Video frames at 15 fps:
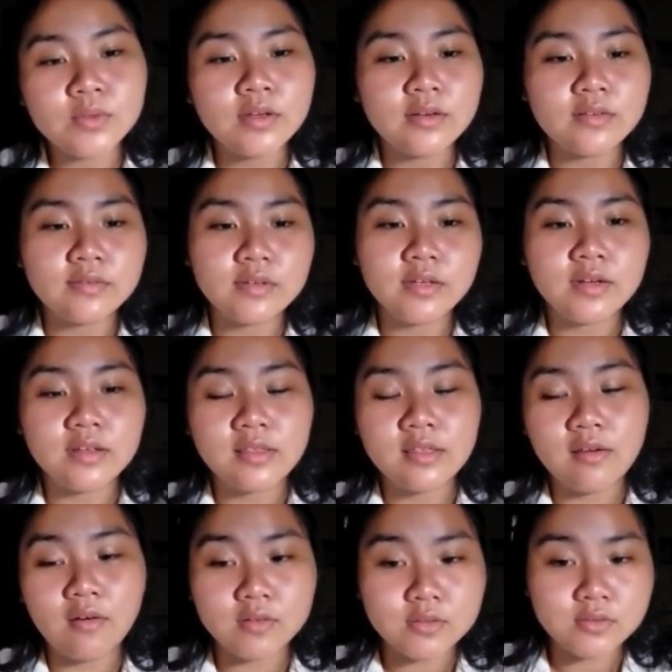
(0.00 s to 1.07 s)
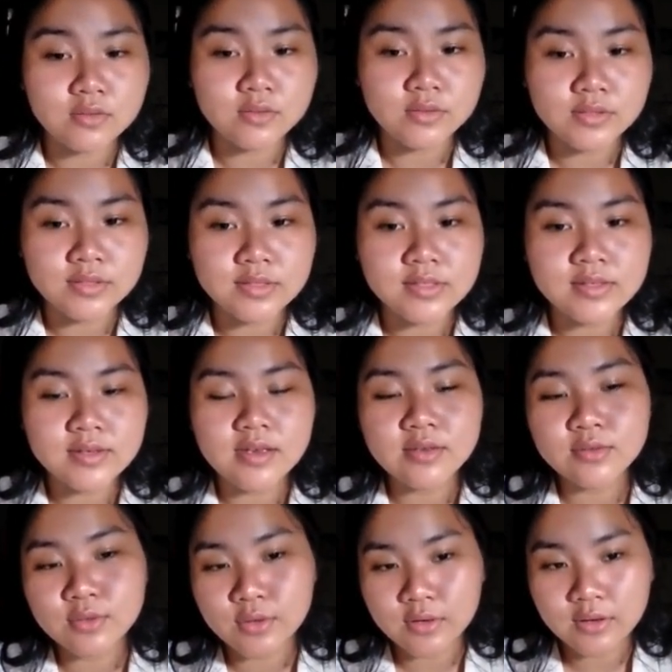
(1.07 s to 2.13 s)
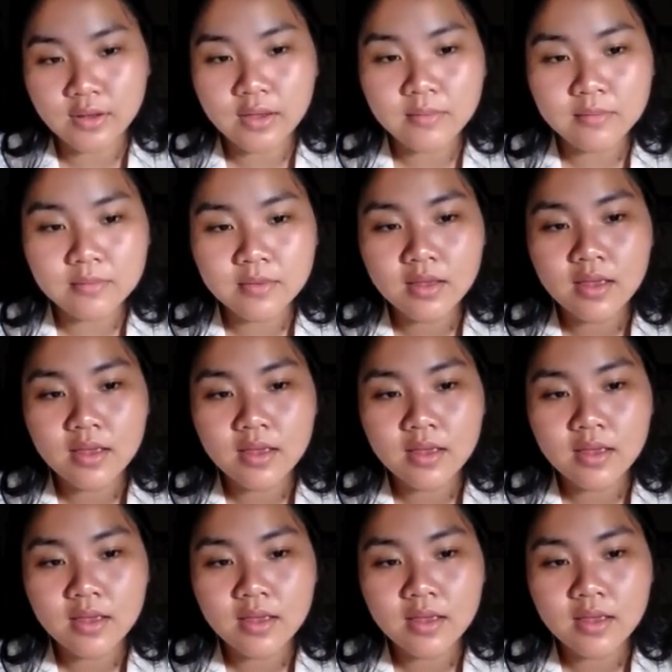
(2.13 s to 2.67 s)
we have here the author's surname,